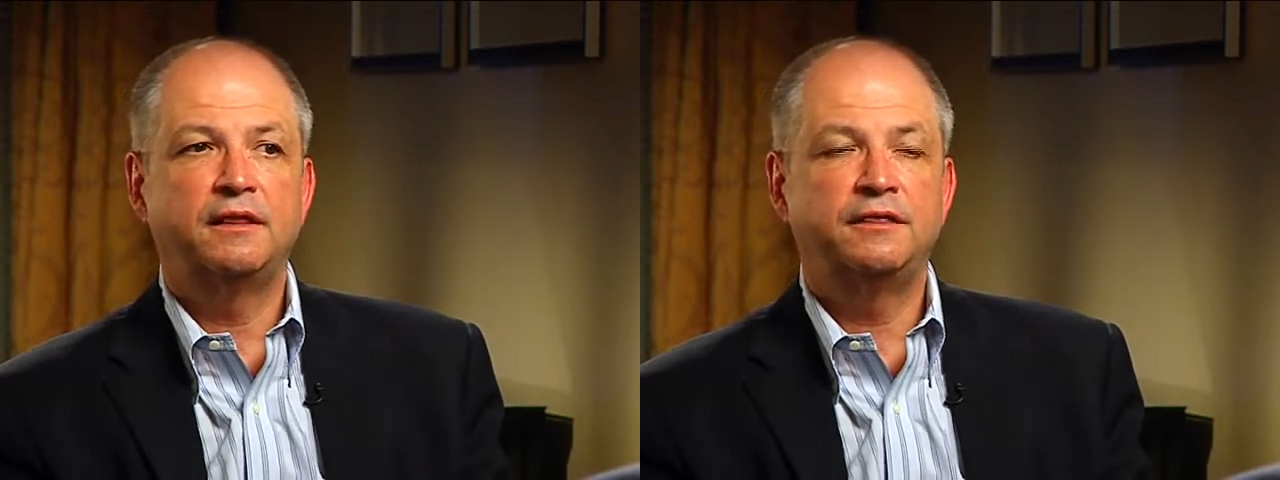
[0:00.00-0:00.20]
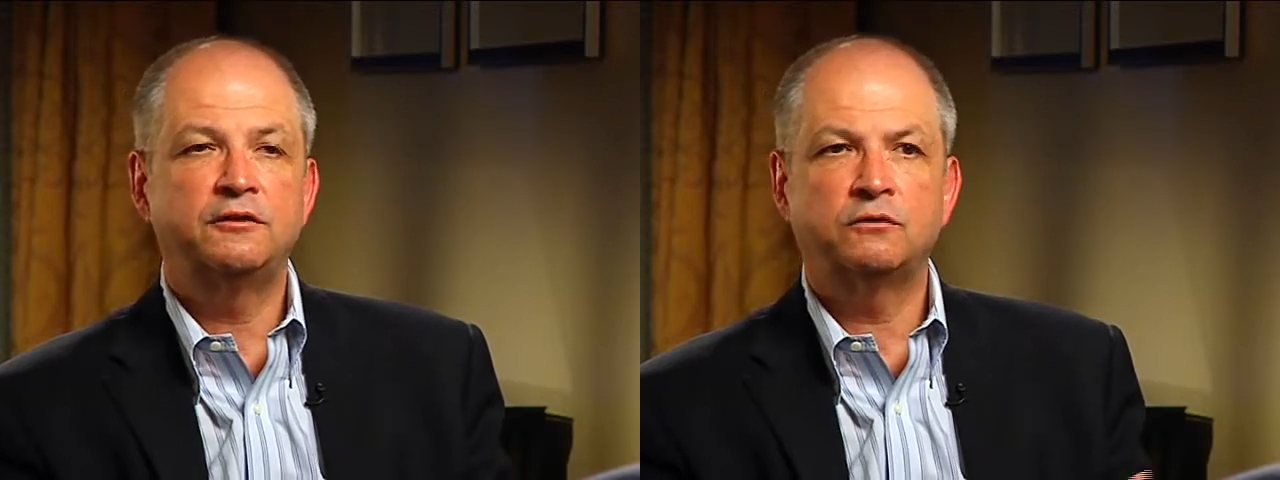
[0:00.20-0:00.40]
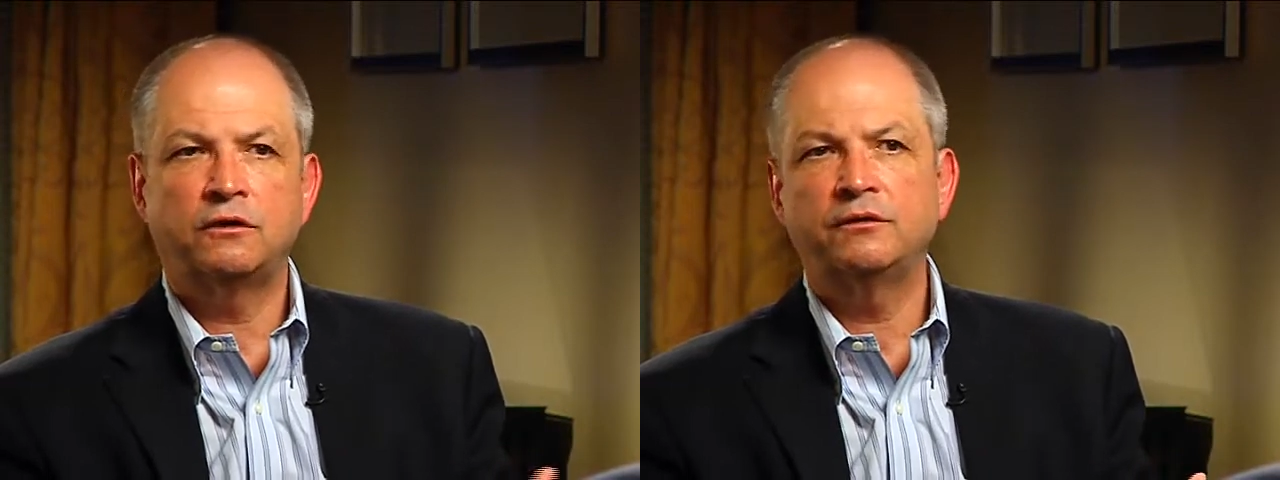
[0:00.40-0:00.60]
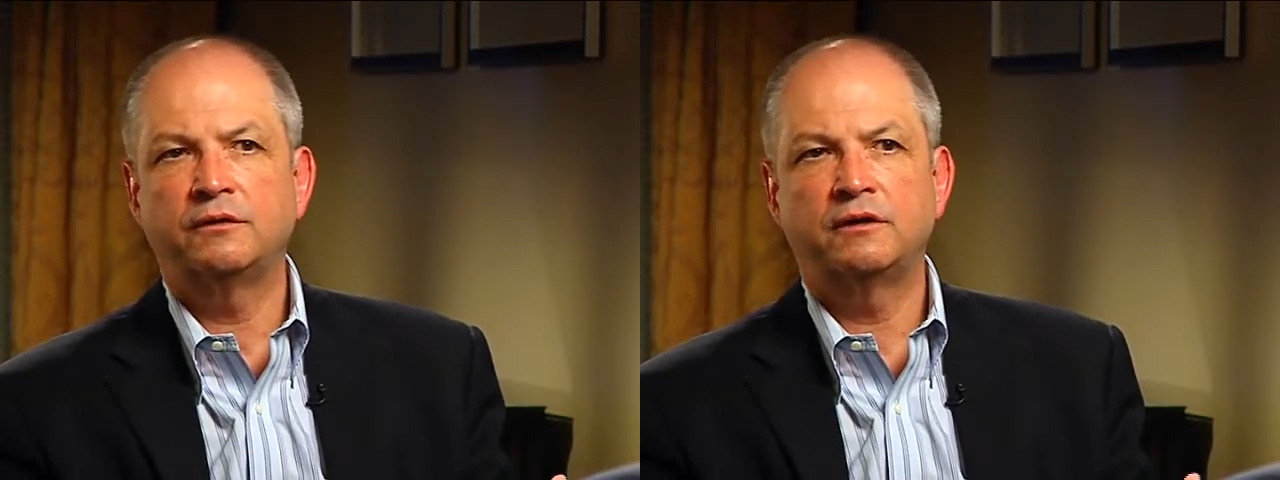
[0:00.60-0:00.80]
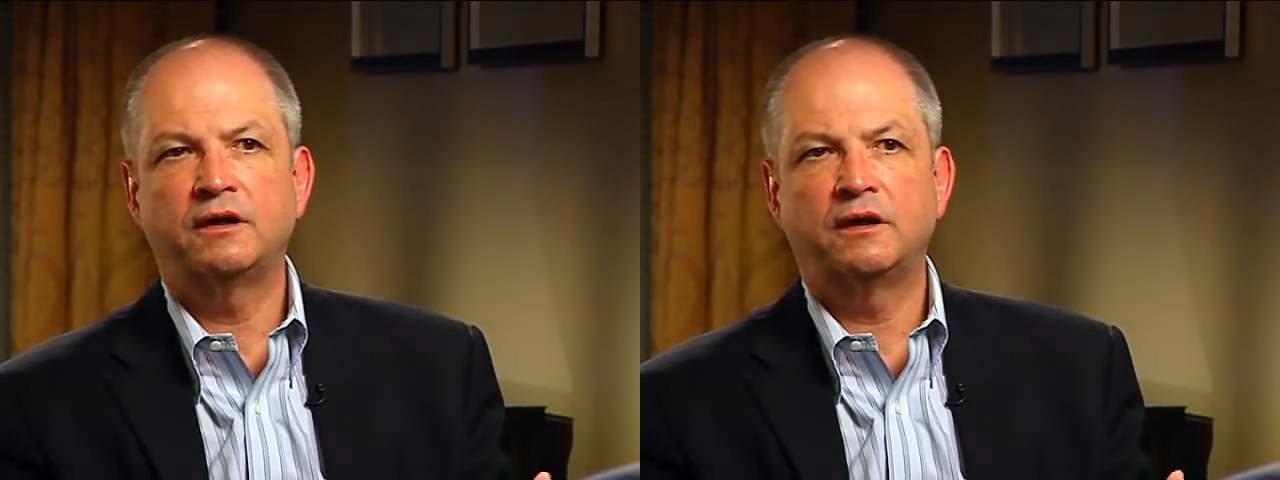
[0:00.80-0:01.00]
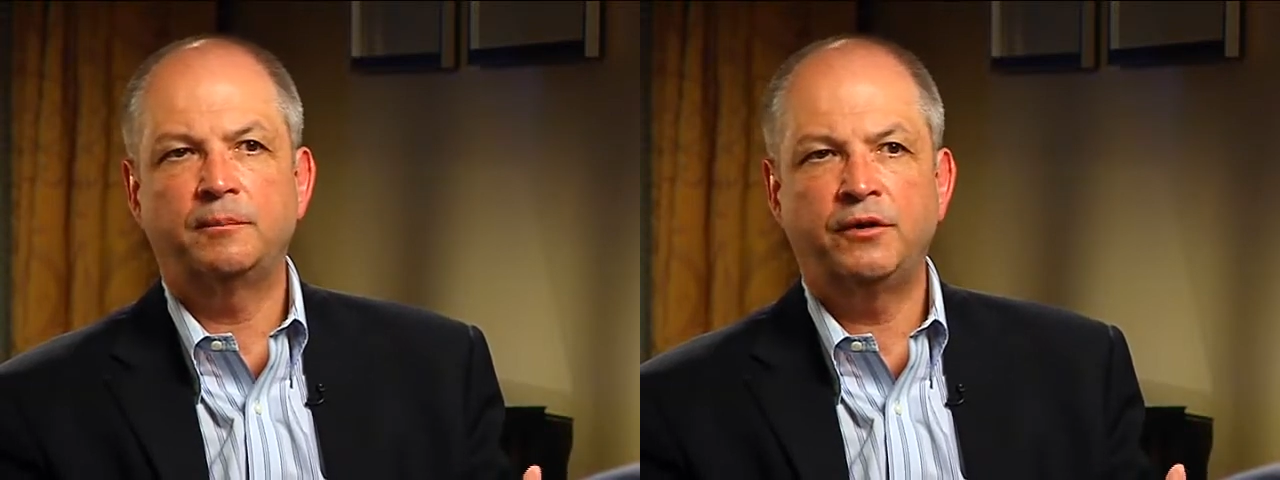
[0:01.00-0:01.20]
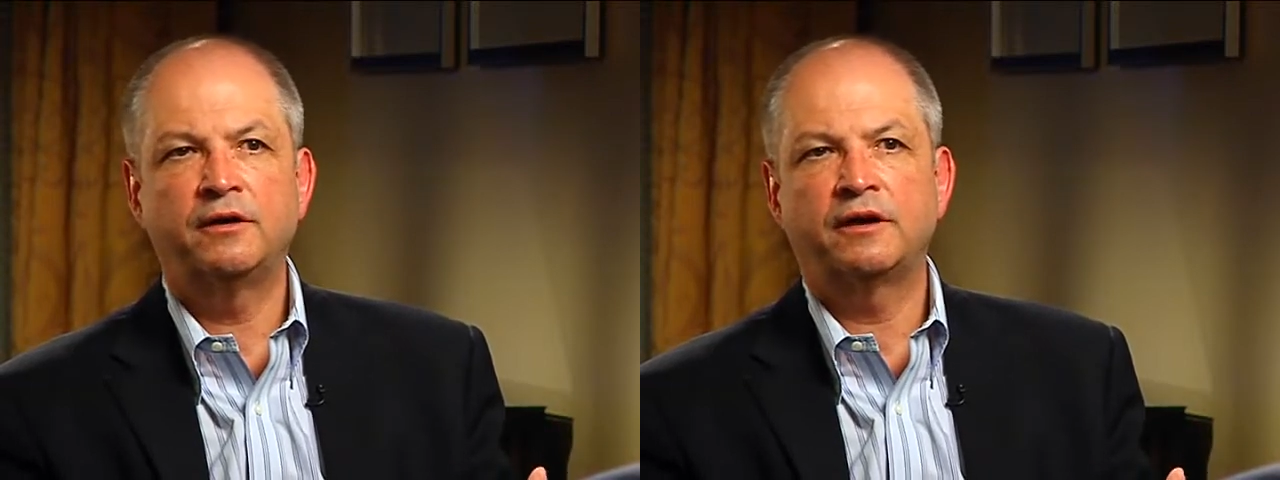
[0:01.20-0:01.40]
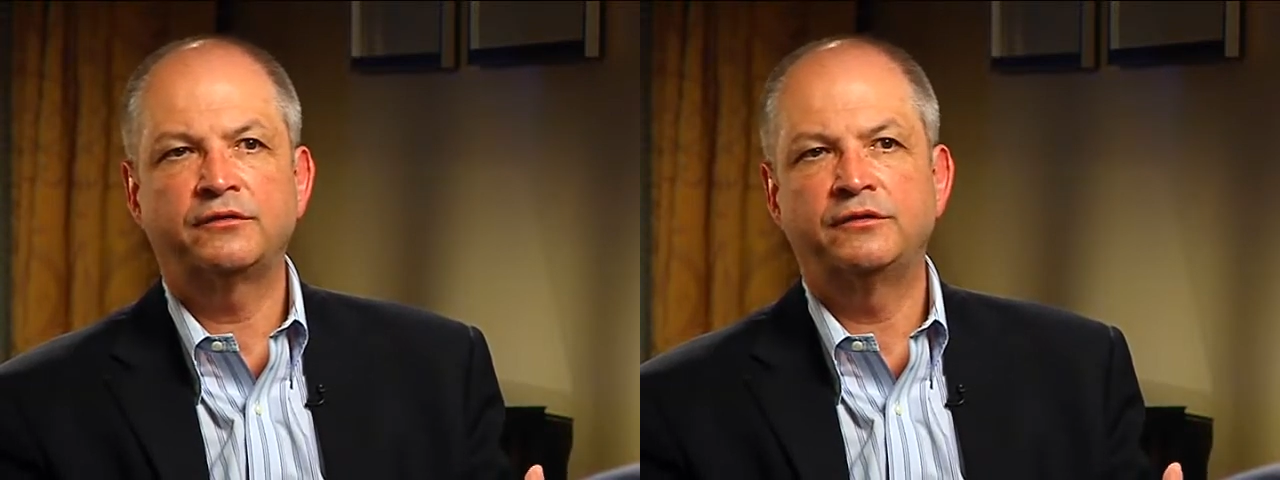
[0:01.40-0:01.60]
There are
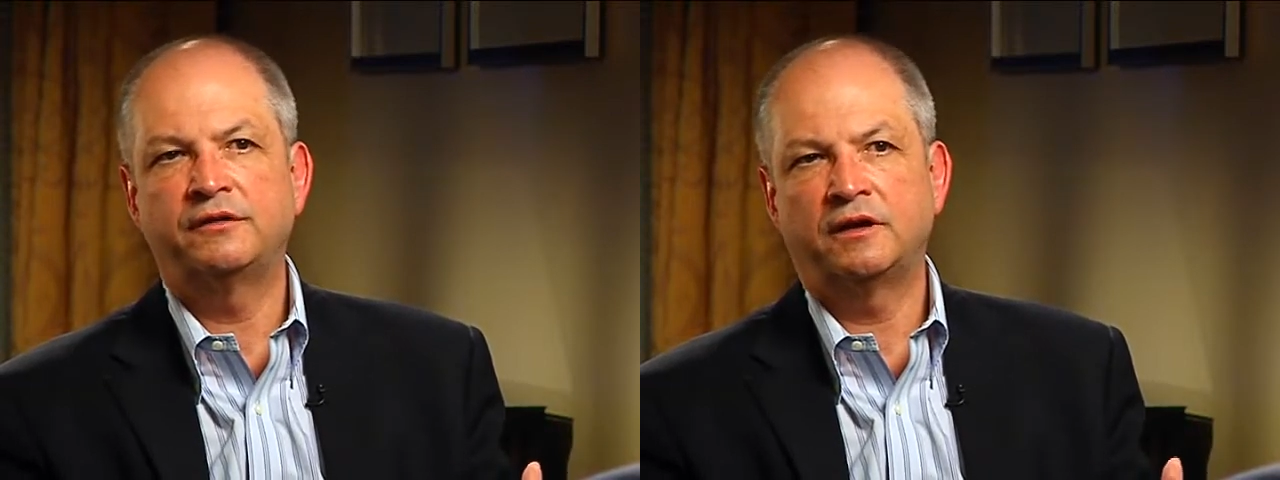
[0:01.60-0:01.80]
paradoxes